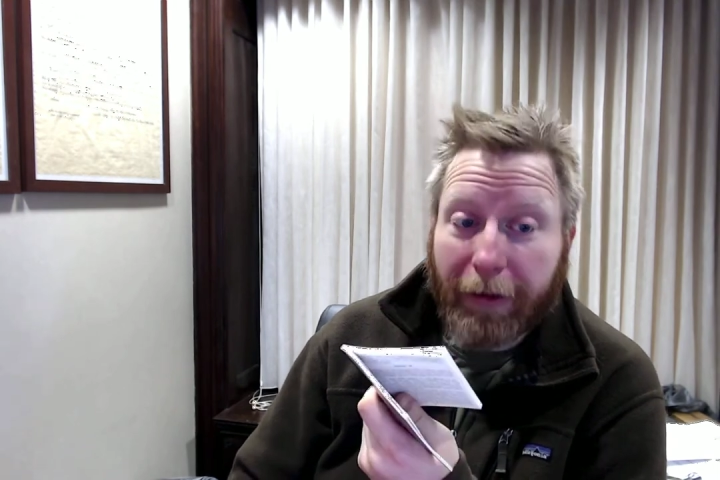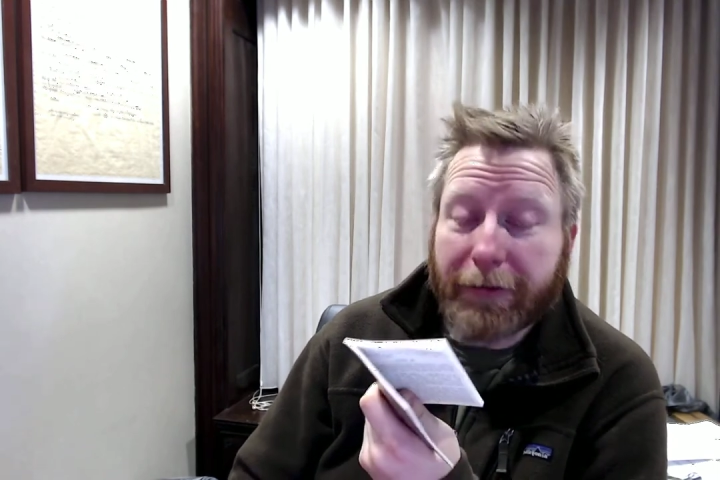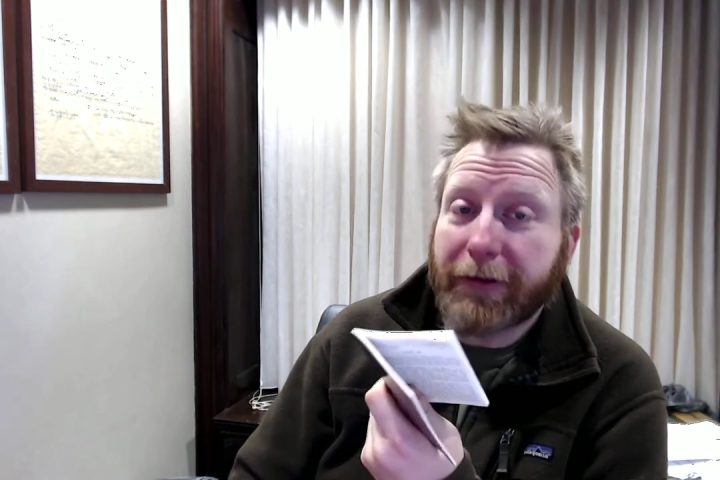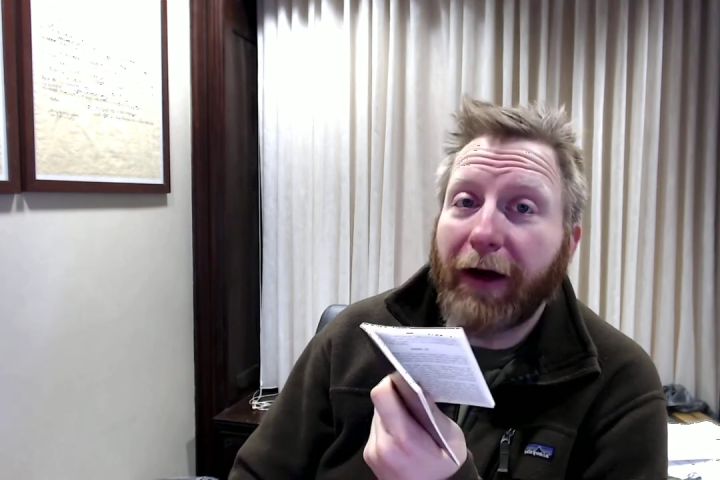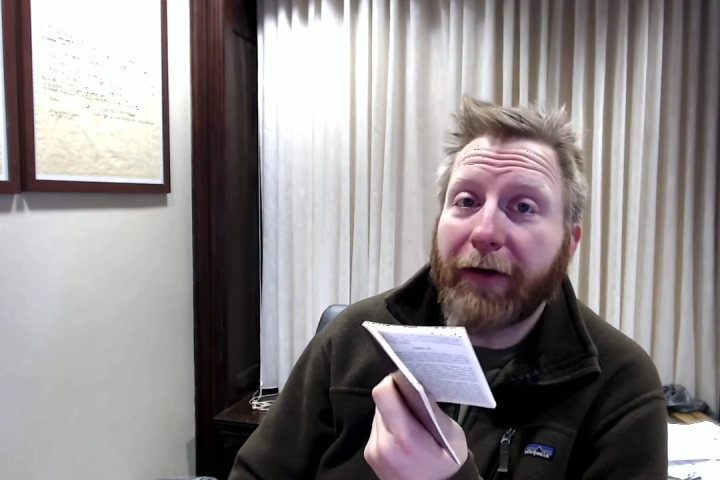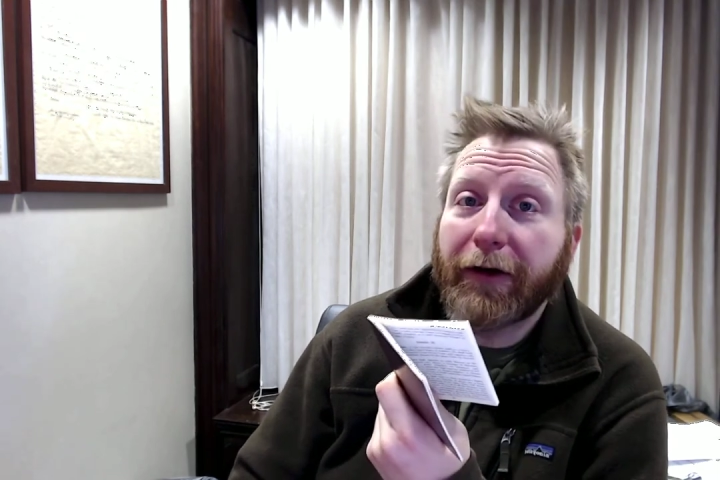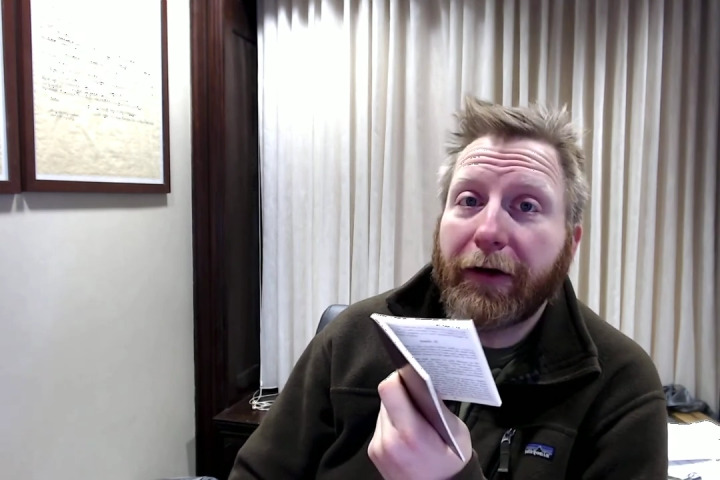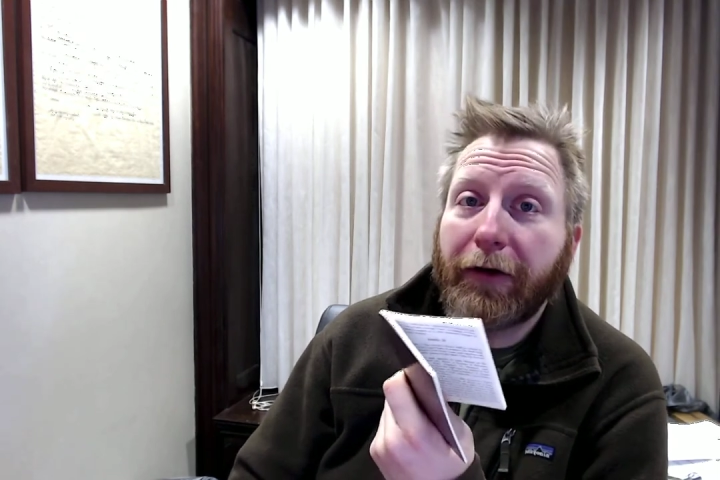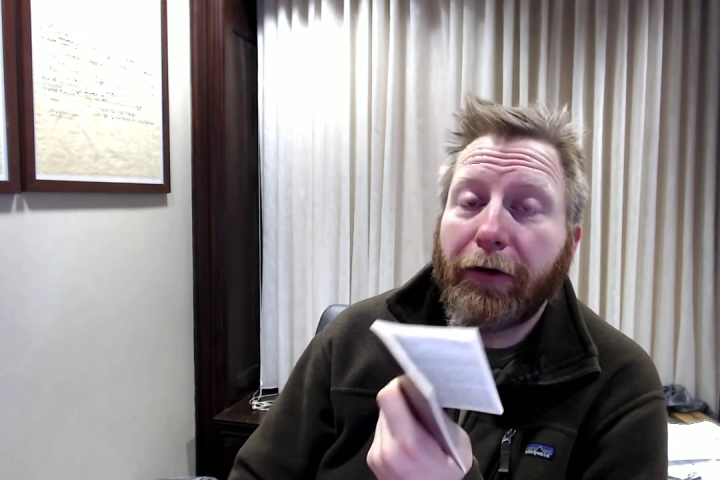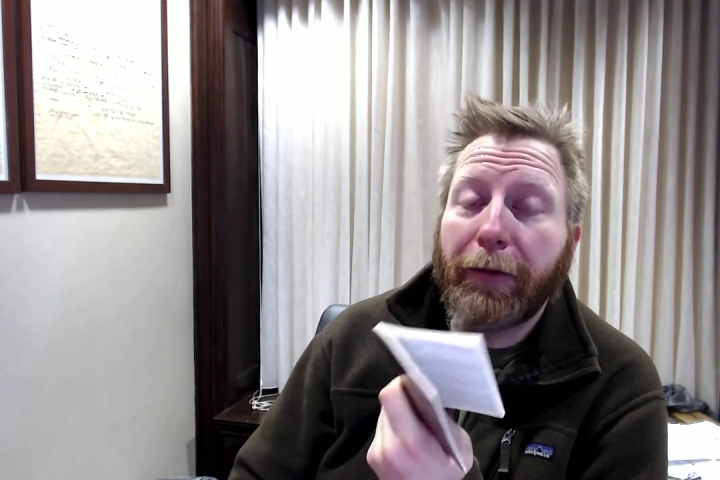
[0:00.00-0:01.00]
is covered in
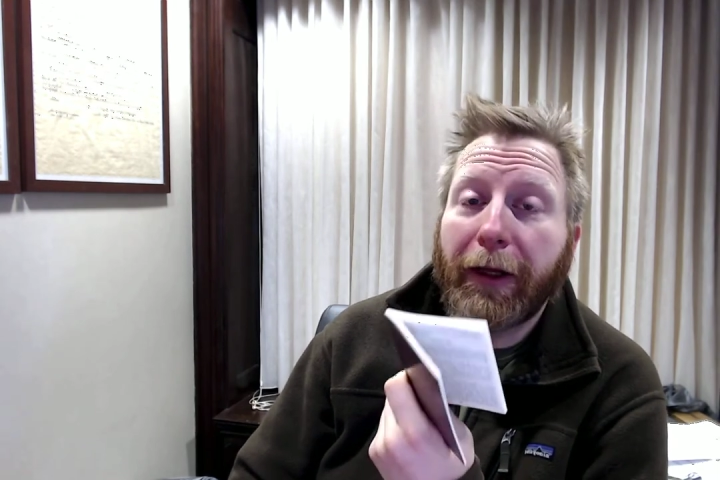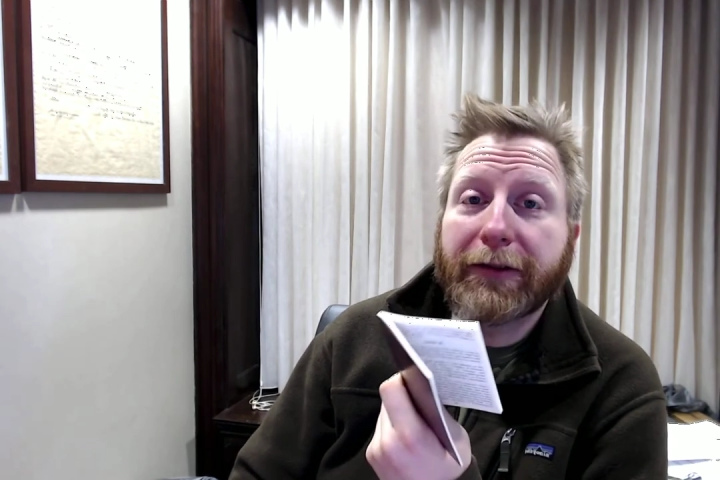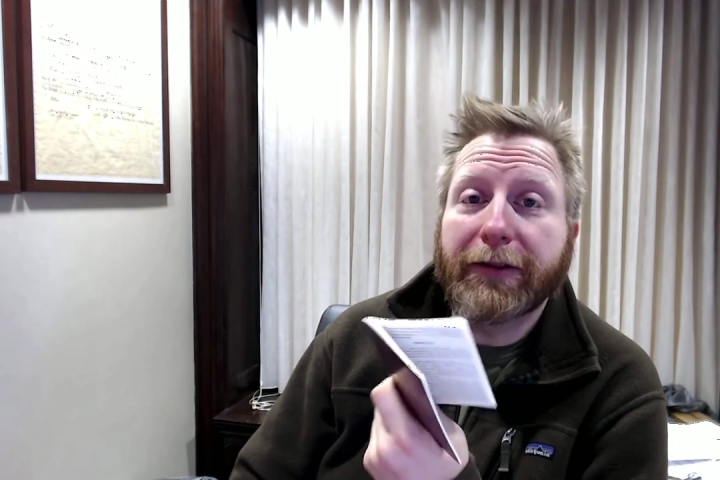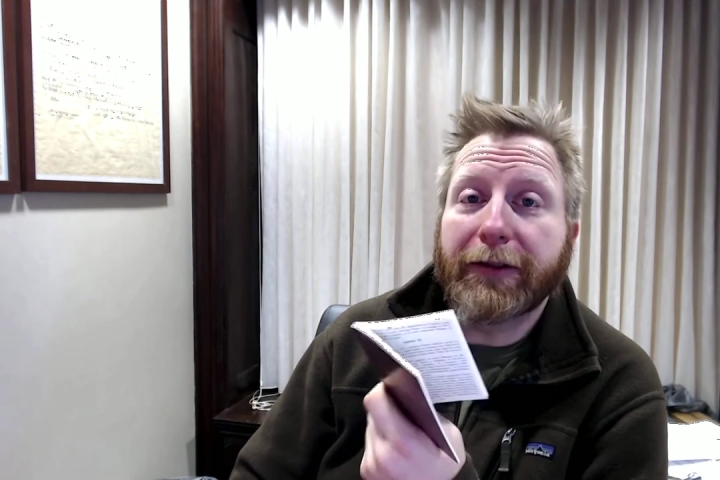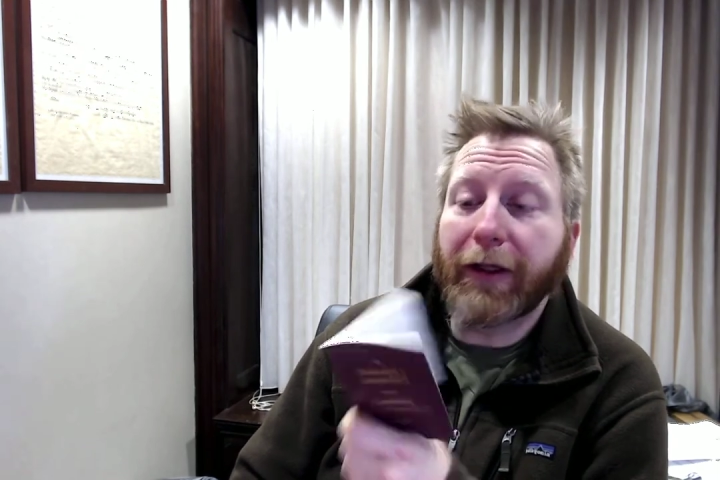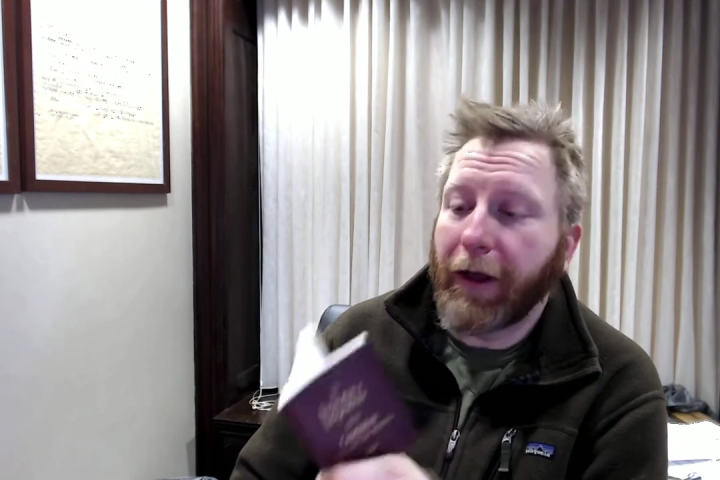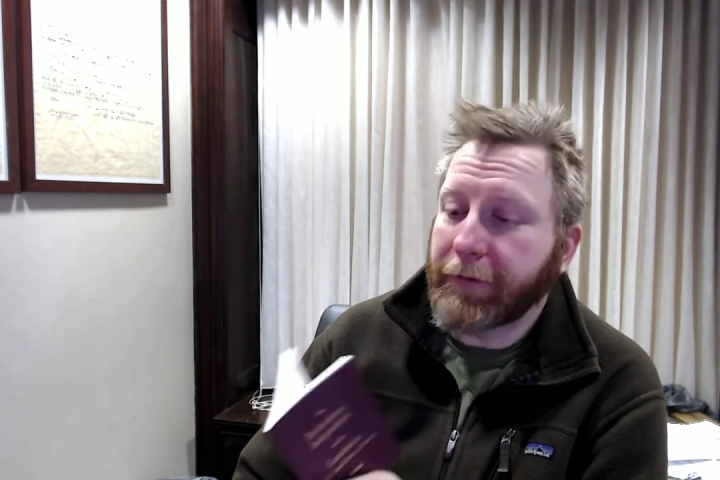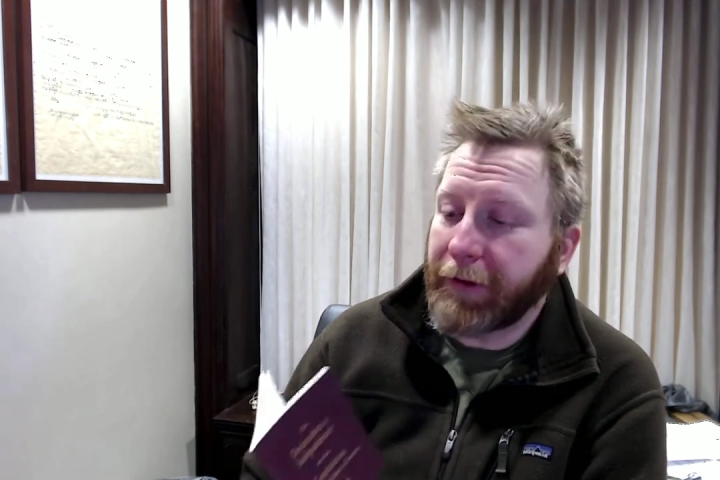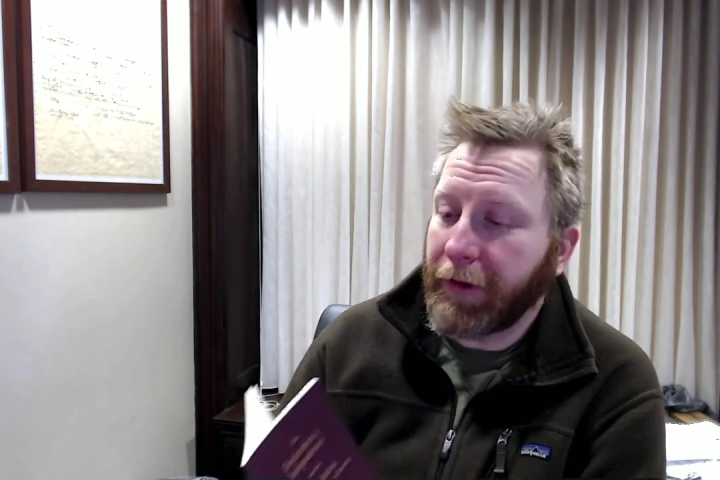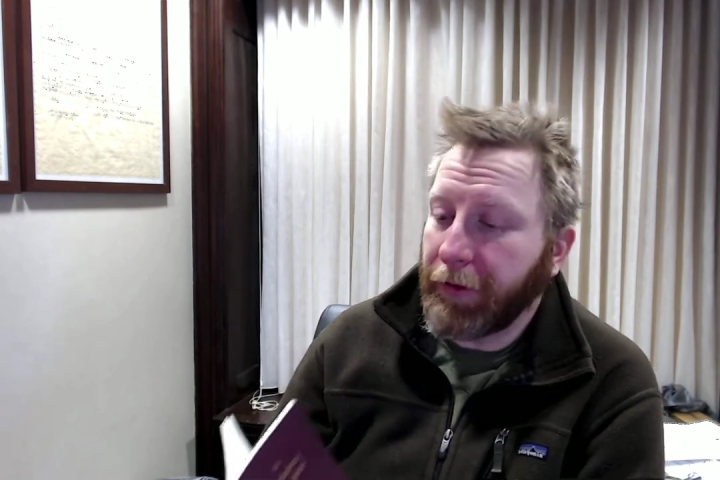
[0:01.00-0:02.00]
two places in the
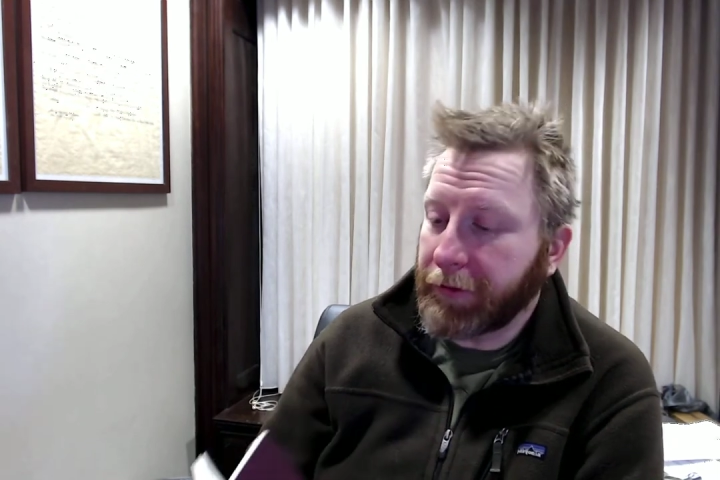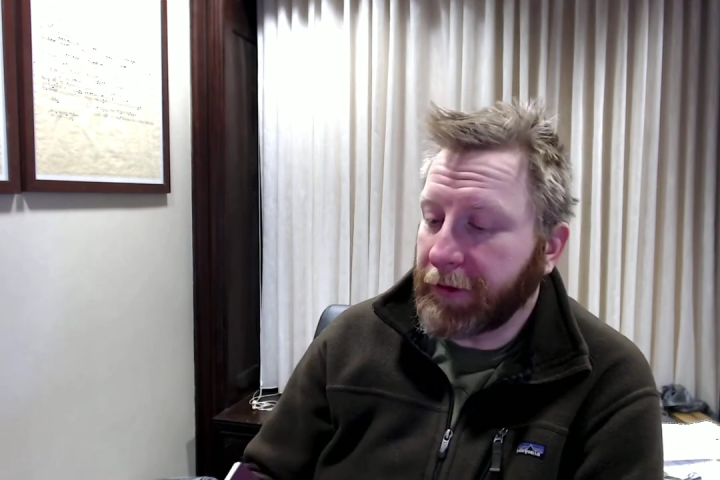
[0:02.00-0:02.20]
Constitution.